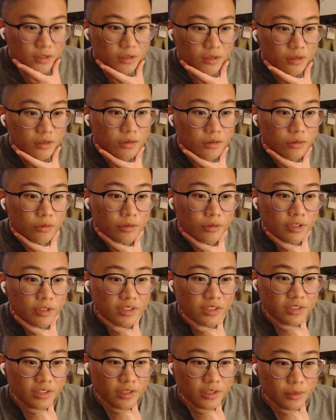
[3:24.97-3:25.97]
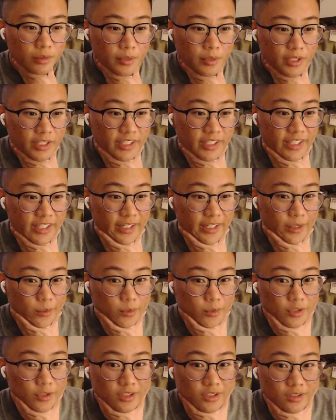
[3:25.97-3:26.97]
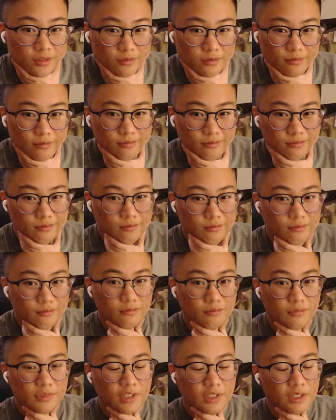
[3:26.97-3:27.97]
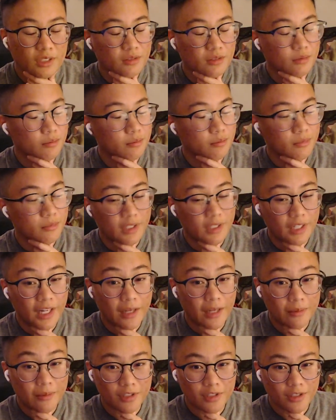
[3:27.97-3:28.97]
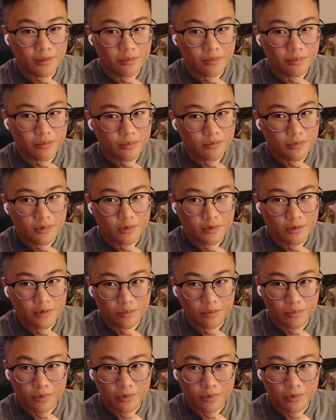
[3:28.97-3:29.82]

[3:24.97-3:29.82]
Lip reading: reset my camera at my laptop per